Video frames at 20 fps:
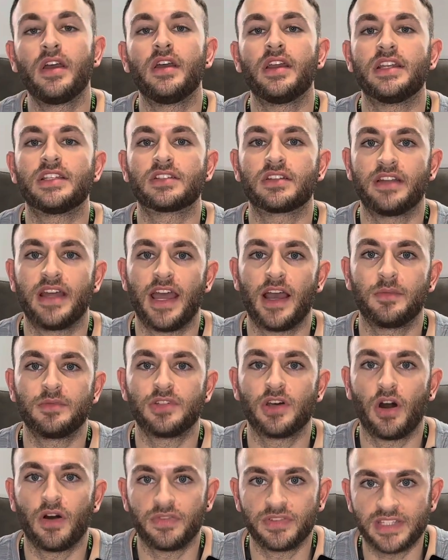It's going to help to
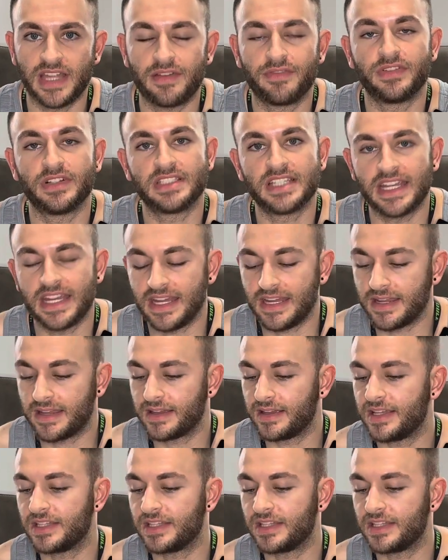offset fatigue.